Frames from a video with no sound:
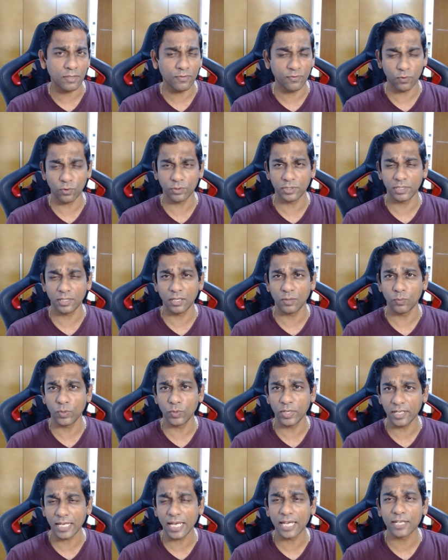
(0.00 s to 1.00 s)
4 0
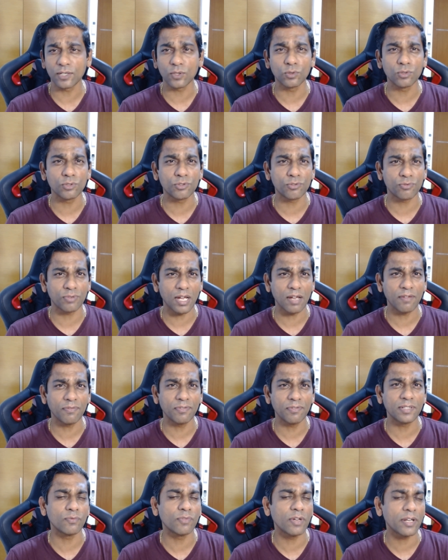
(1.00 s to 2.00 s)
win at Old
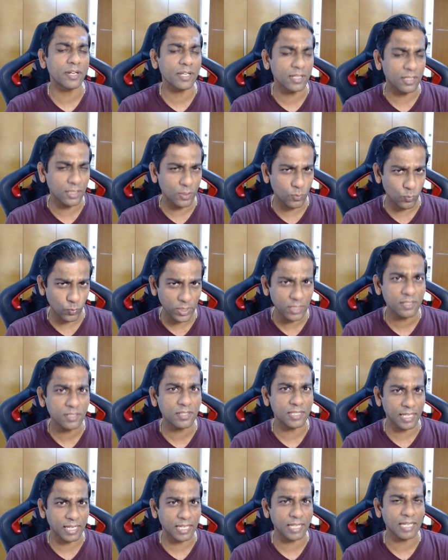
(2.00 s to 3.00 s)
Trafford, a very
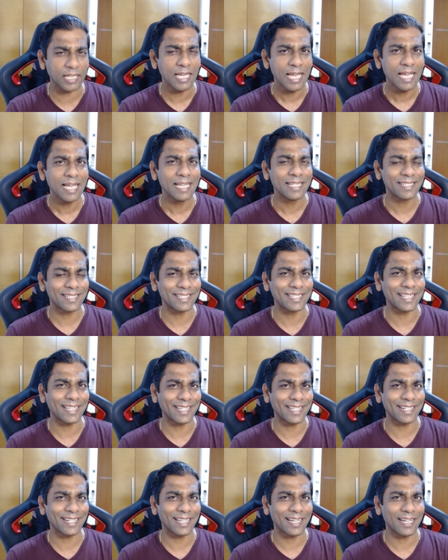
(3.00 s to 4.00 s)
convincing
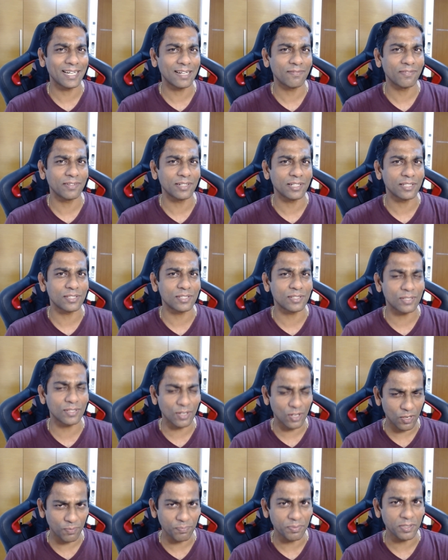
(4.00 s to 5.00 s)
second half and a
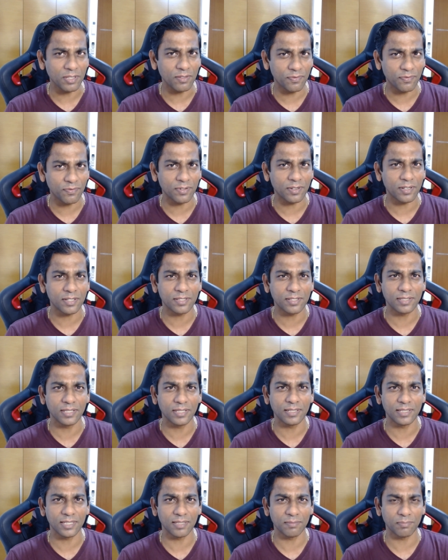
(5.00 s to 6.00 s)
sloppy first
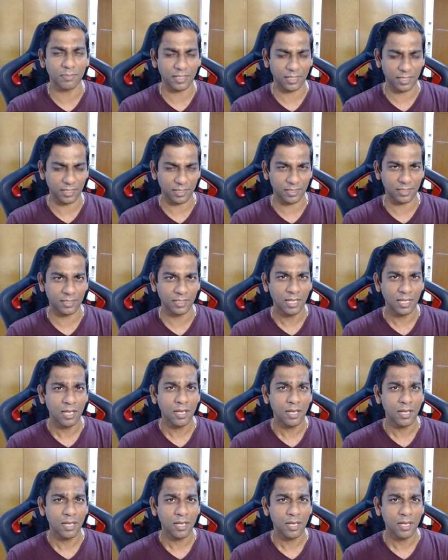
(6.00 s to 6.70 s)
30 minutes.